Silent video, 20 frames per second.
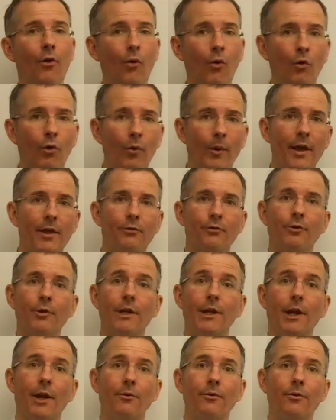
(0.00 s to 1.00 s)
all the way through,
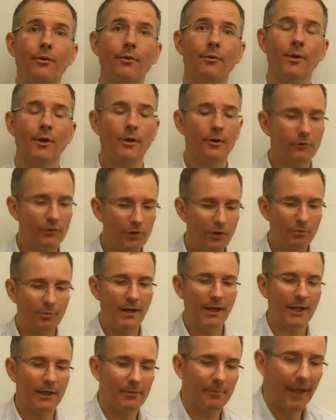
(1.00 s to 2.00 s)
you don't. So just
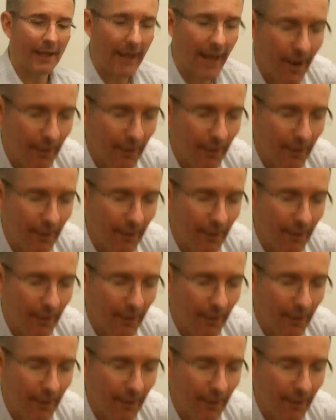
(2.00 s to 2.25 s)
be a little bit